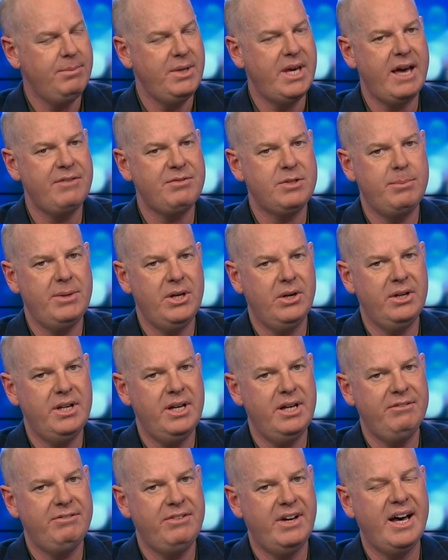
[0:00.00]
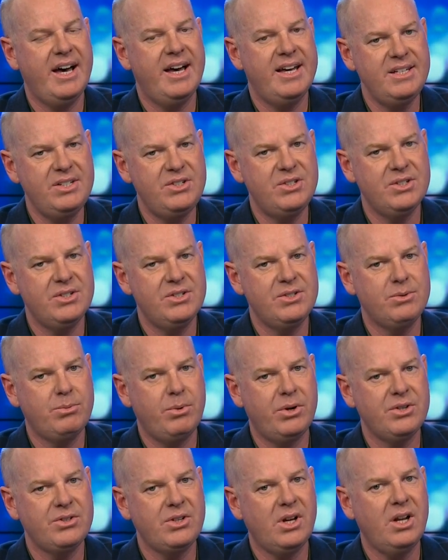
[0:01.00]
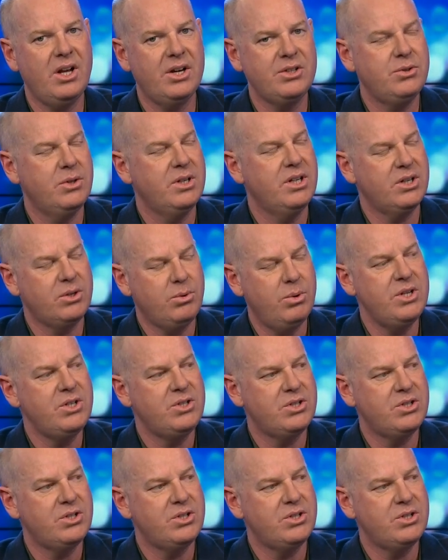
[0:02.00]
You have to be on air for ages, whereas I like doing a quiz